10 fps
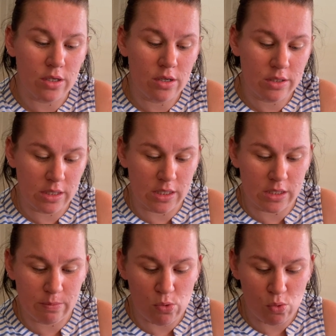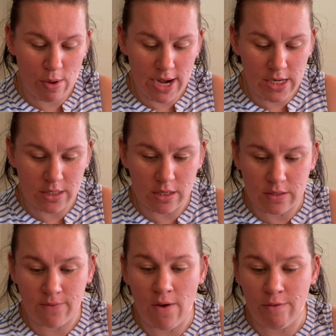So it's a sport weight, so it's
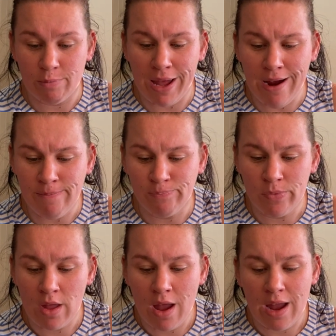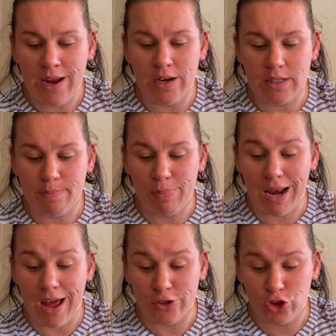a 5-ply, and it's
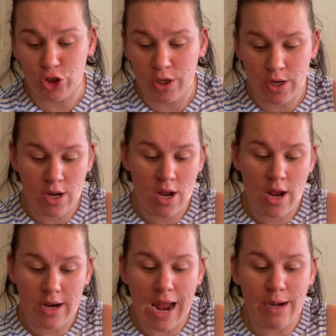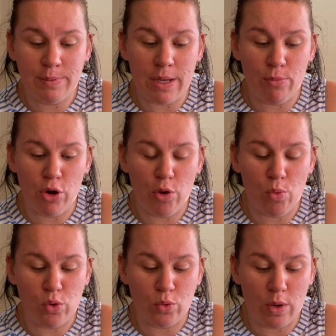blush. 80% merino
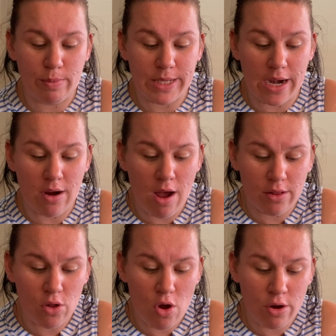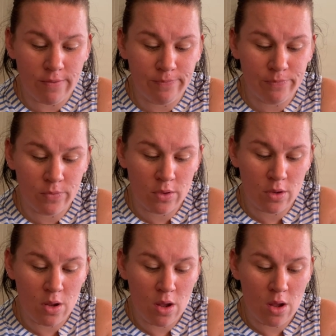wool, 20% nylon.
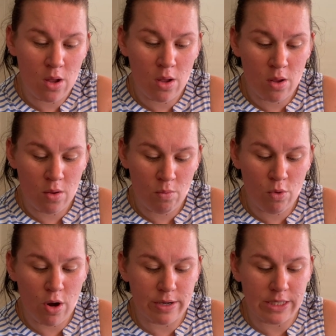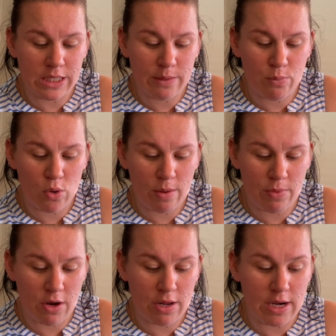Well, no, it says sport up
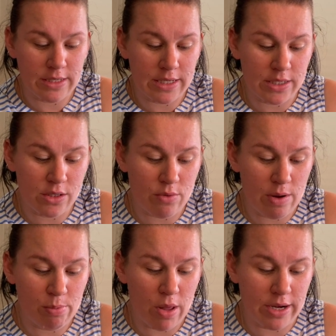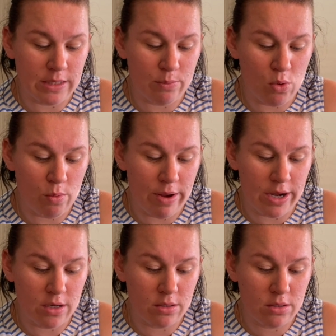there, and then it says 3-ply sport weight.